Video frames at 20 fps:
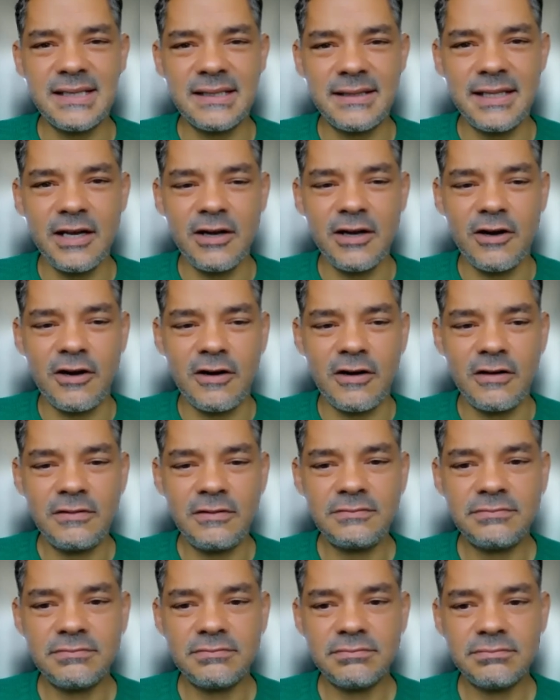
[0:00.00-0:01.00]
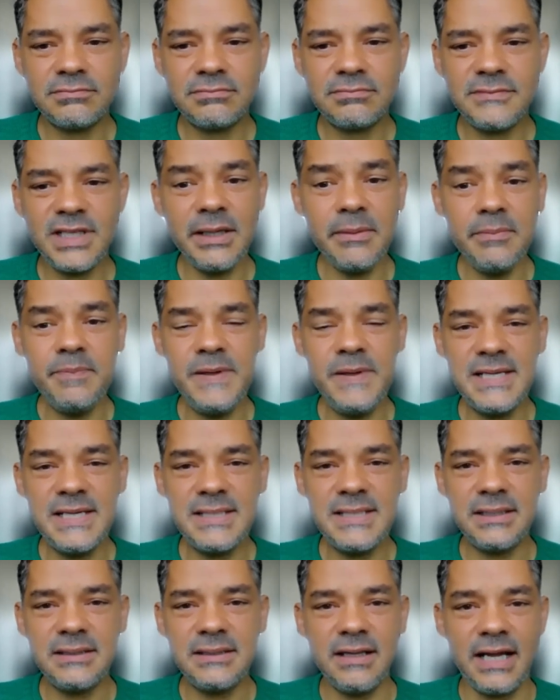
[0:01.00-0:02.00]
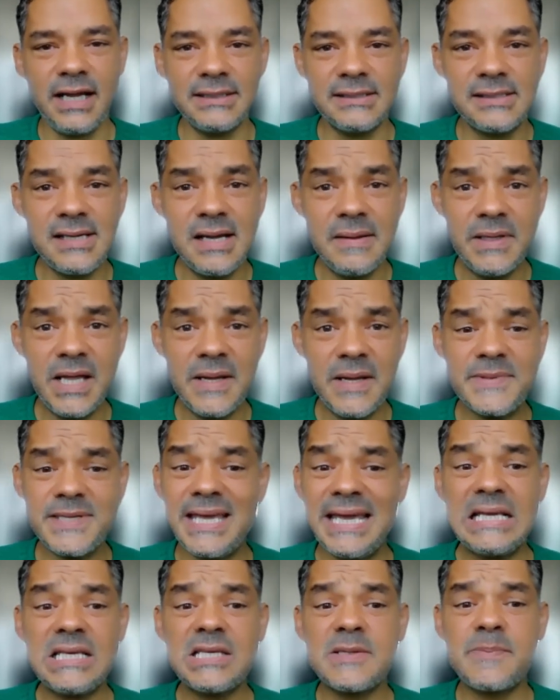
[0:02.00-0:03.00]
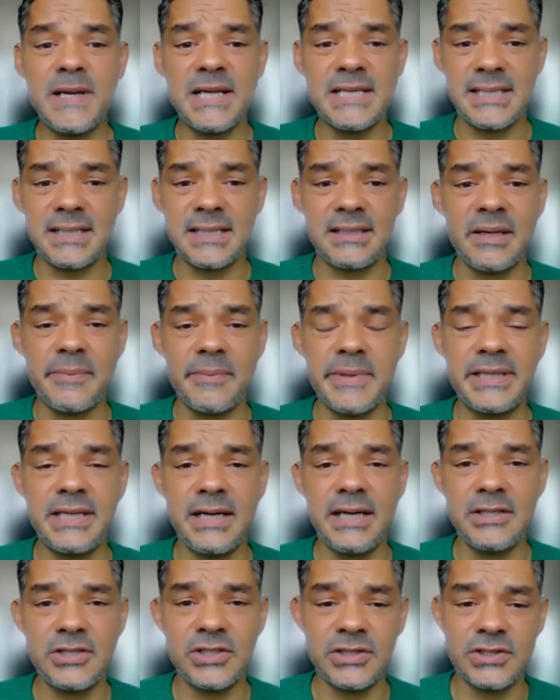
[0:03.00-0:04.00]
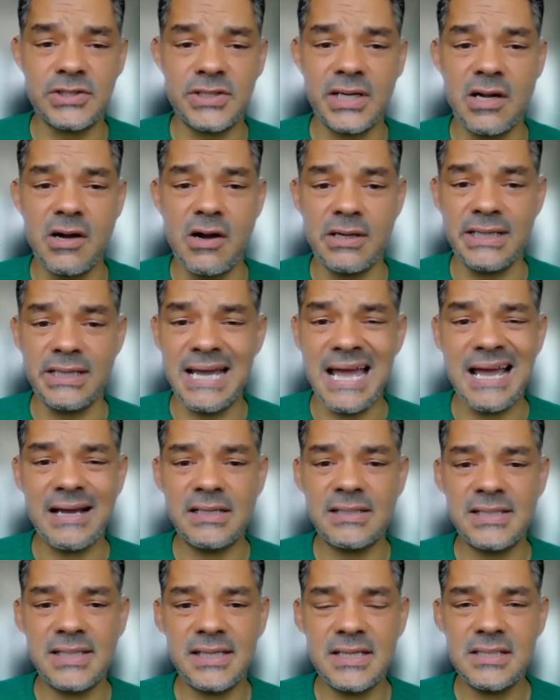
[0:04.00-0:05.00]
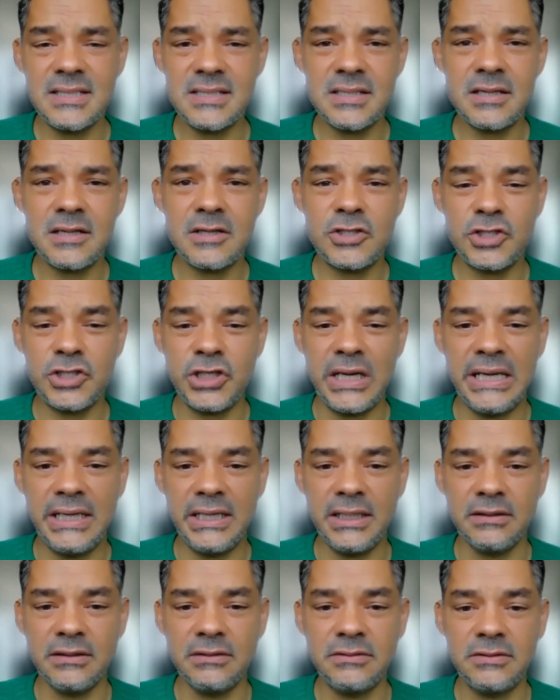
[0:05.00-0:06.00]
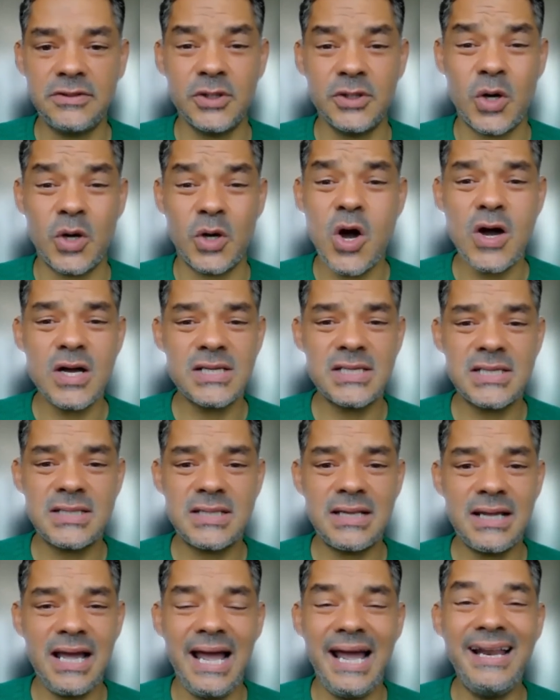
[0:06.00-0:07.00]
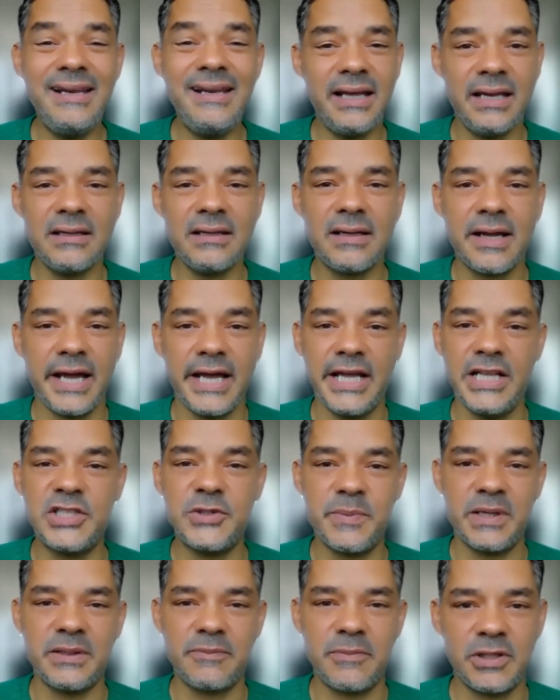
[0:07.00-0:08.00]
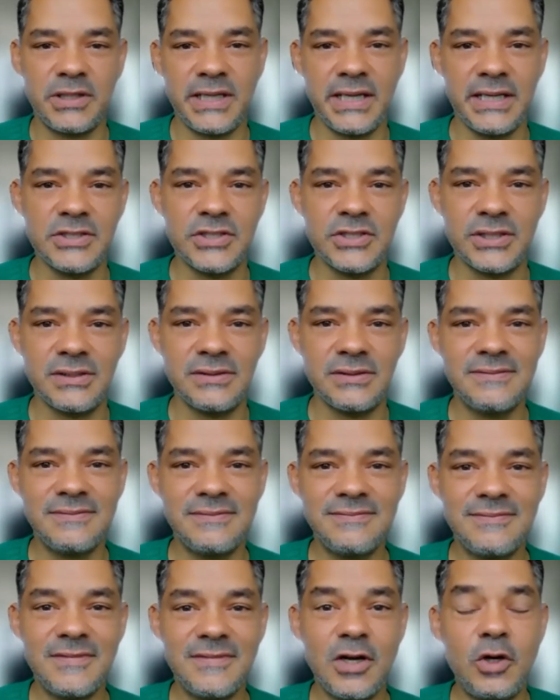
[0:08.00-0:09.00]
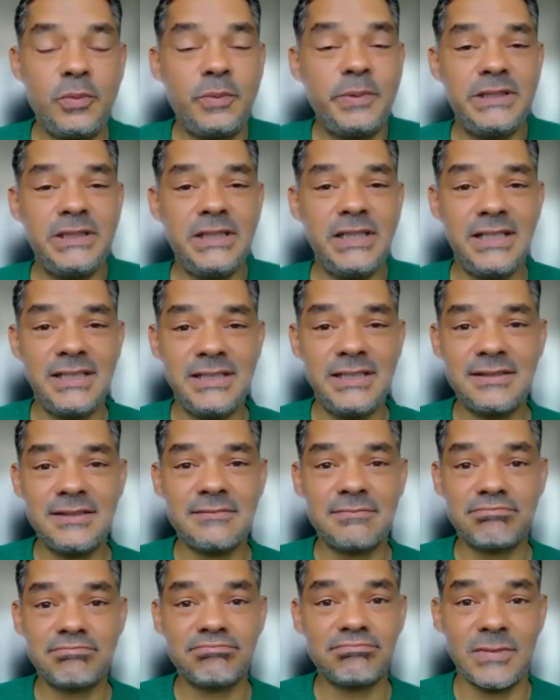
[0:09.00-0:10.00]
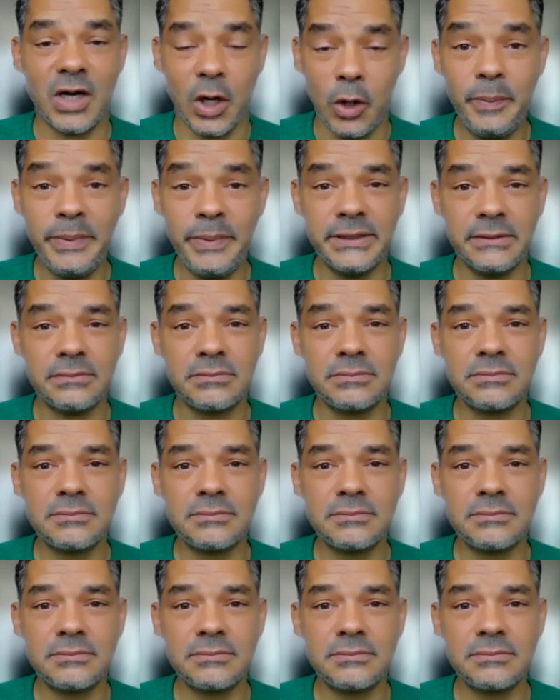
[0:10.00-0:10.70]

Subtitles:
that there are implicit and sometimes explicit limitations regarding access, sharing, to cost and engagement potential. Open is open.